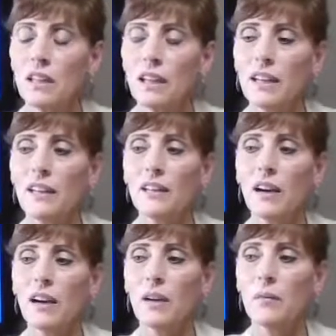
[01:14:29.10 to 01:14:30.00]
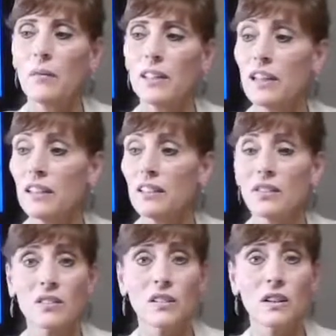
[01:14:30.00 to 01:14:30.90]
And um, again,
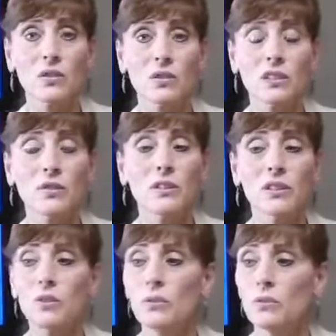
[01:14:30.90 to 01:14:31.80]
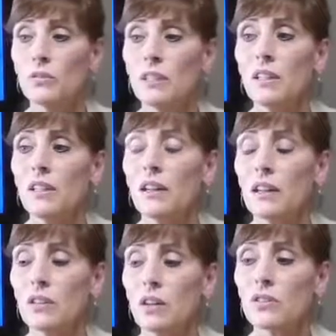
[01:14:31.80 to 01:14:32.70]
here the Ultra Clear Renew
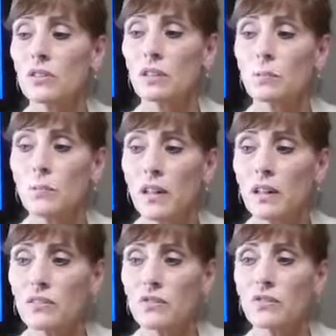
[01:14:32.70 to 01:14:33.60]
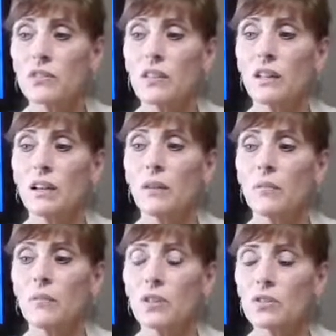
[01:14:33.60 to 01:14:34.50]
or Ultra Clear Plus.
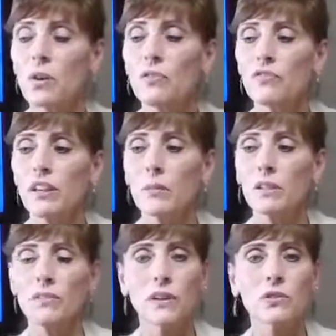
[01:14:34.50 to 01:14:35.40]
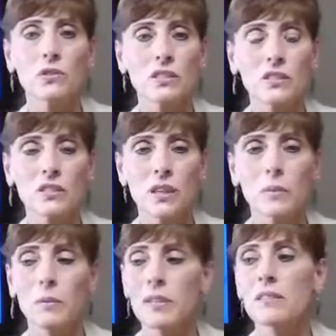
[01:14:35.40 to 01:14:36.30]
Um, there's a whole family of Ultra Clear
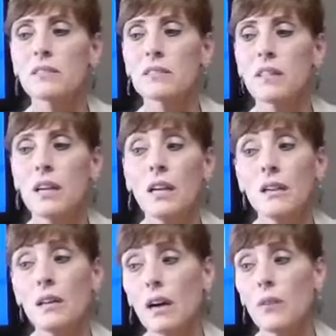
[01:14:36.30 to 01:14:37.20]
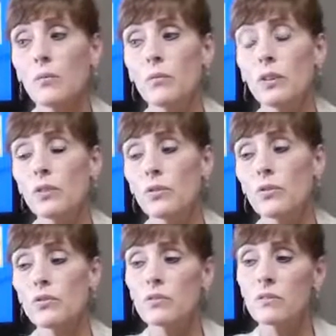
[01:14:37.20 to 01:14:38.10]
supplements. Um, we
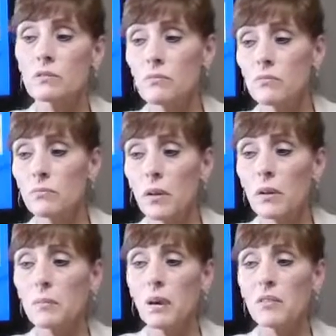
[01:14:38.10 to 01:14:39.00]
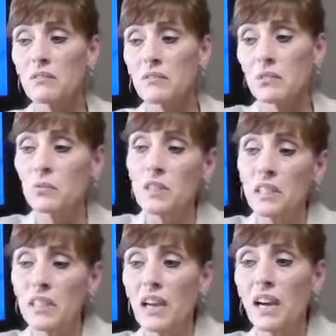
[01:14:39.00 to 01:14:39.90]
use probably about
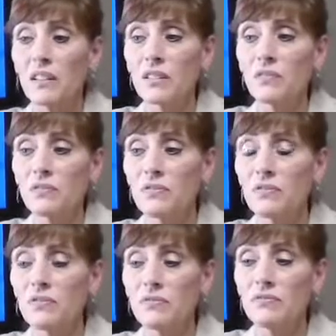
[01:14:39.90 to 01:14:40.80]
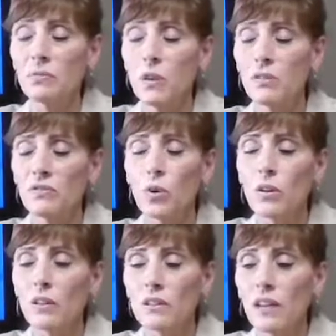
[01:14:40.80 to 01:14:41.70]
three out of, well,
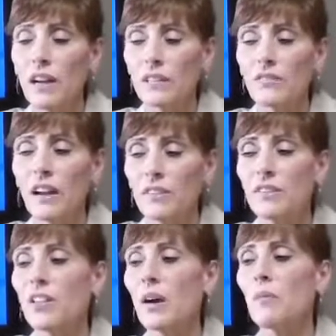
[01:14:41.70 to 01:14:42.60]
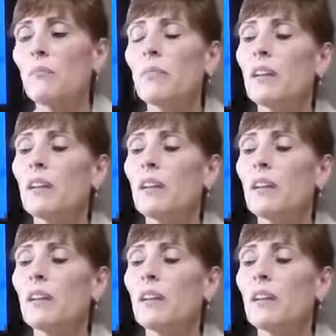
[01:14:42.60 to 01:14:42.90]
four out of five of them.